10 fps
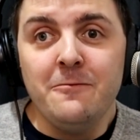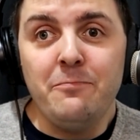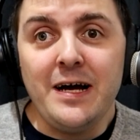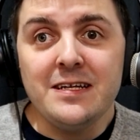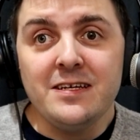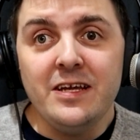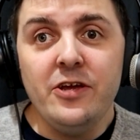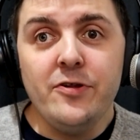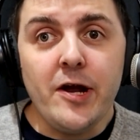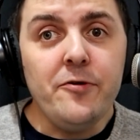But
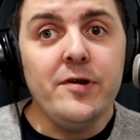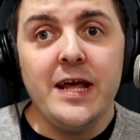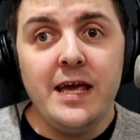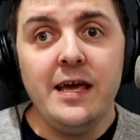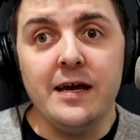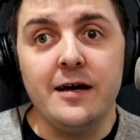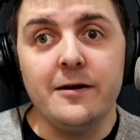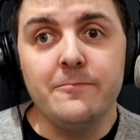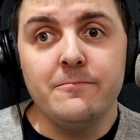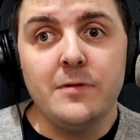you don't hear
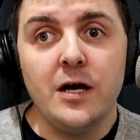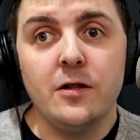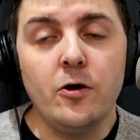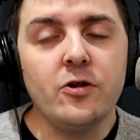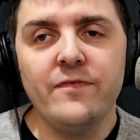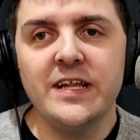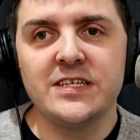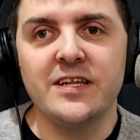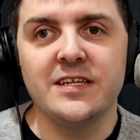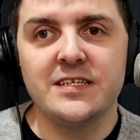a lot of
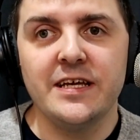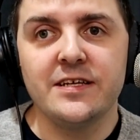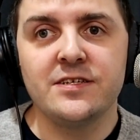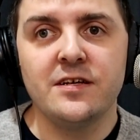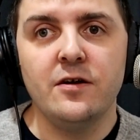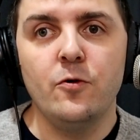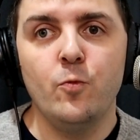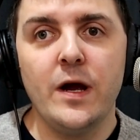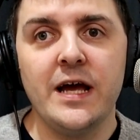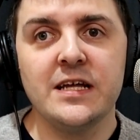instances
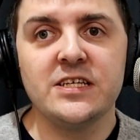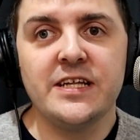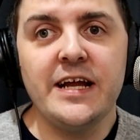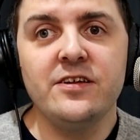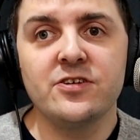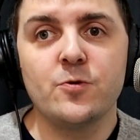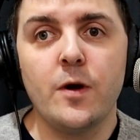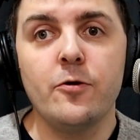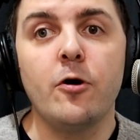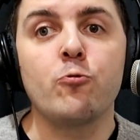where Status
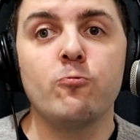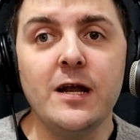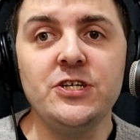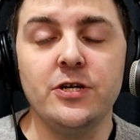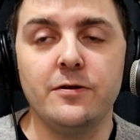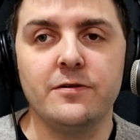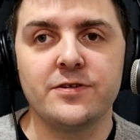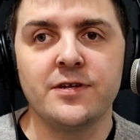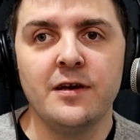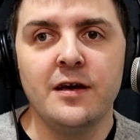Quo originals